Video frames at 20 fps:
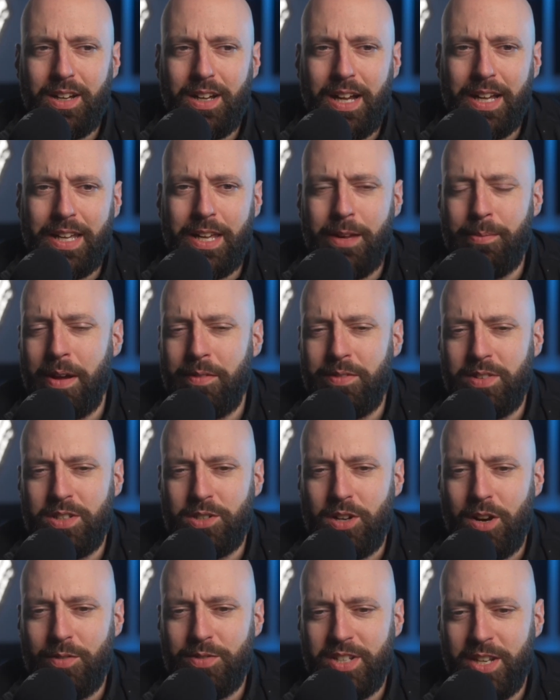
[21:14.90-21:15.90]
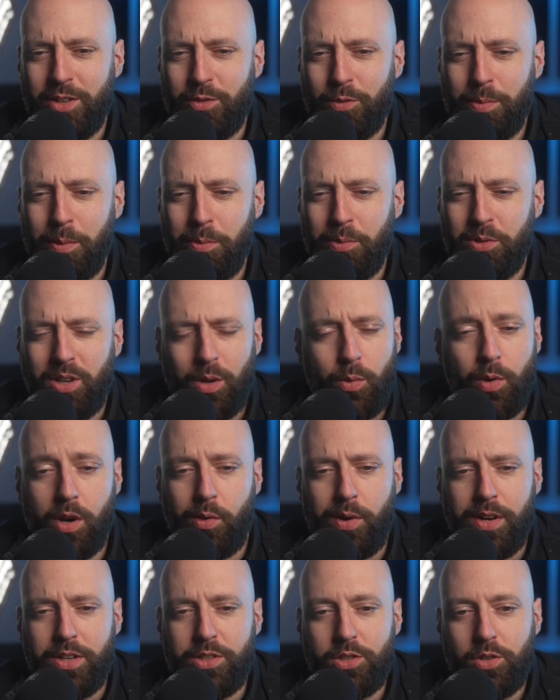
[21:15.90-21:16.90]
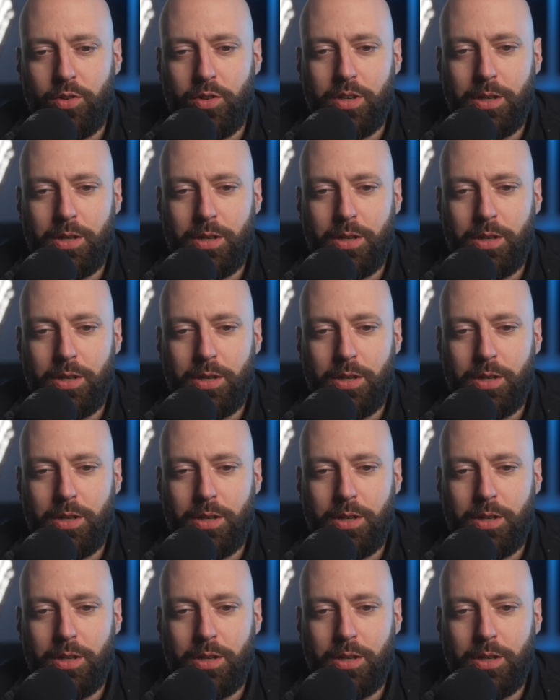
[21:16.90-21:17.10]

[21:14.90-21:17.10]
I keep having this conversation with people, and they're like, "What a great show!"